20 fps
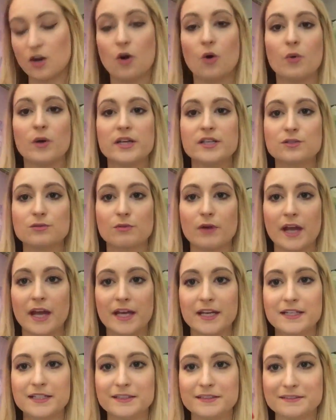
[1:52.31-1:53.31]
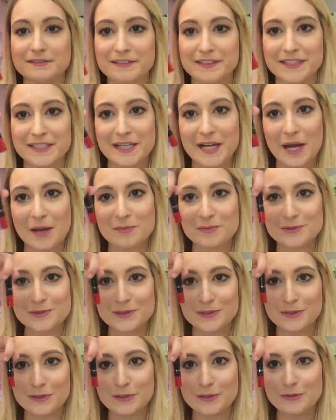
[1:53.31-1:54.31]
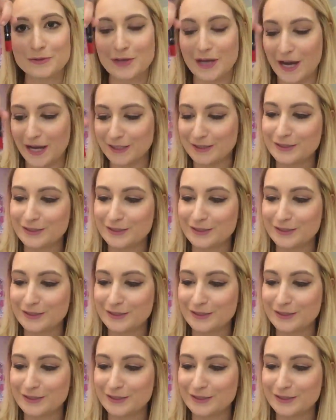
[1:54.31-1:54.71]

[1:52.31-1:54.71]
Always Red, and it comes with a little guy.